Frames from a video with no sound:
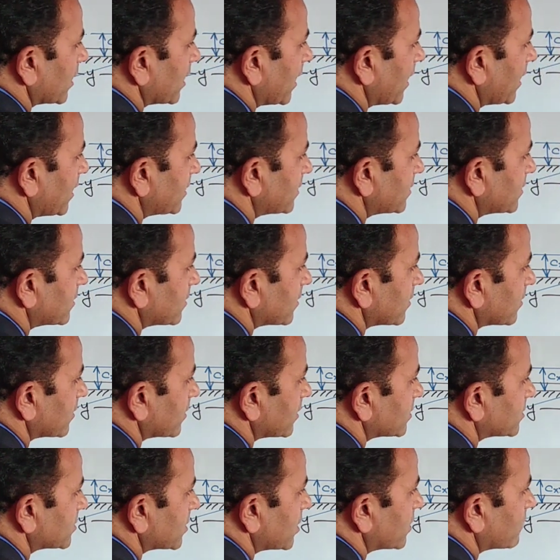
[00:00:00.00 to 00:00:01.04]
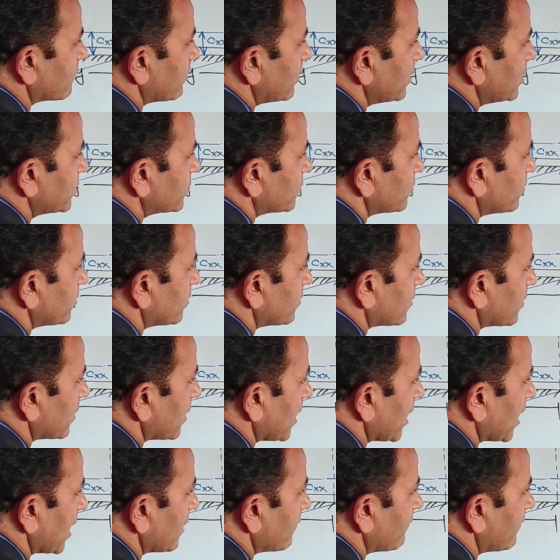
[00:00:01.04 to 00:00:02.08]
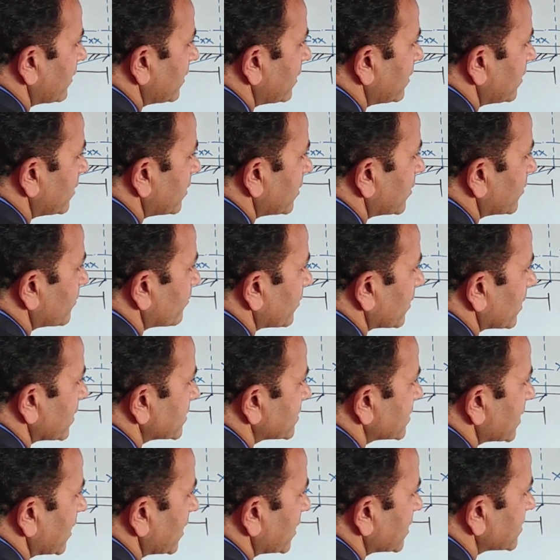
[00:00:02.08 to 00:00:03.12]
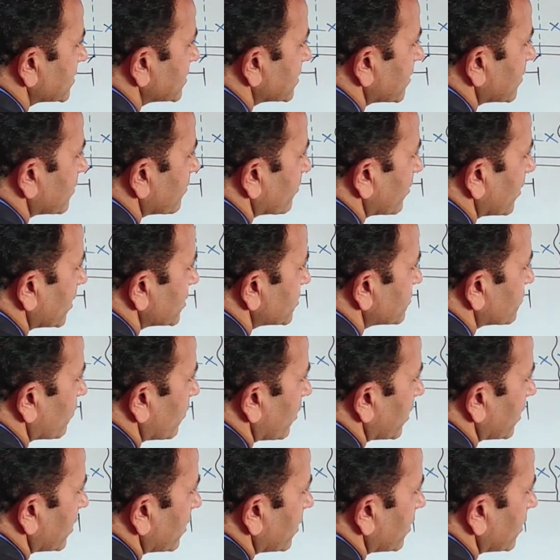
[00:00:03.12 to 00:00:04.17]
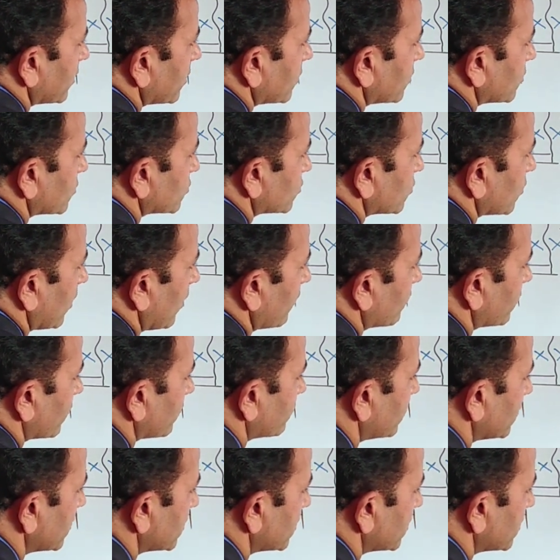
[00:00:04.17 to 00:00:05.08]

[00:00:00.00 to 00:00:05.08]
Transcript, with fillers: length is equal to L1 plus x plus y. So out of